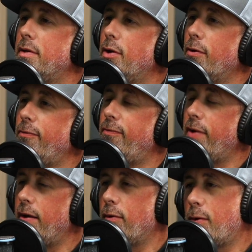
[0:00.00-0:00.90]
your
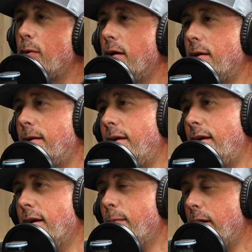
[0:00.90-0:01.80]
favorite
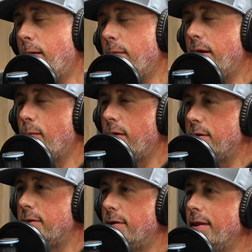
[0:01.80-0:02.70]
quality about me, and what
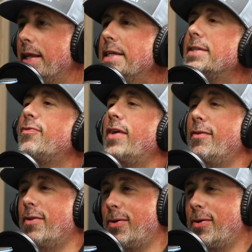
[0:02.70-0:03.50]
is your least favorite